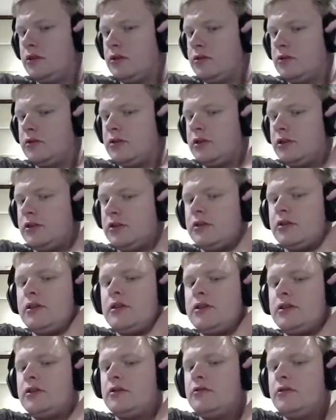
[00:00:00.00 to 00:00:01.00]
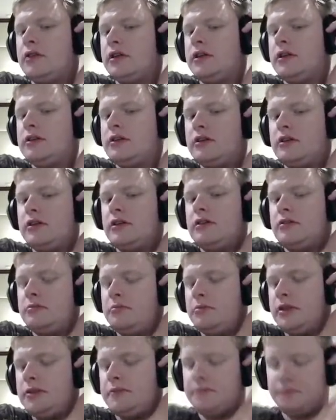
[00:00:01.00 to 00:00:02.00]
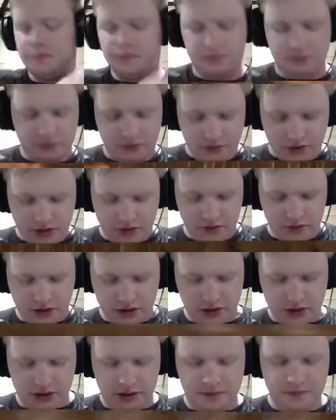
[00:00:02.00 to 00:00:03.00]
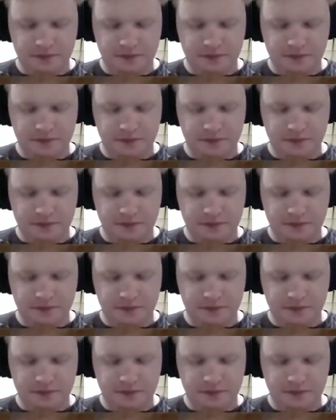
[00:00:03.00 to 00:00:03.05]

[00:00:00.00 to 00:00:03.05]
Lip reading: Turn this around a little. There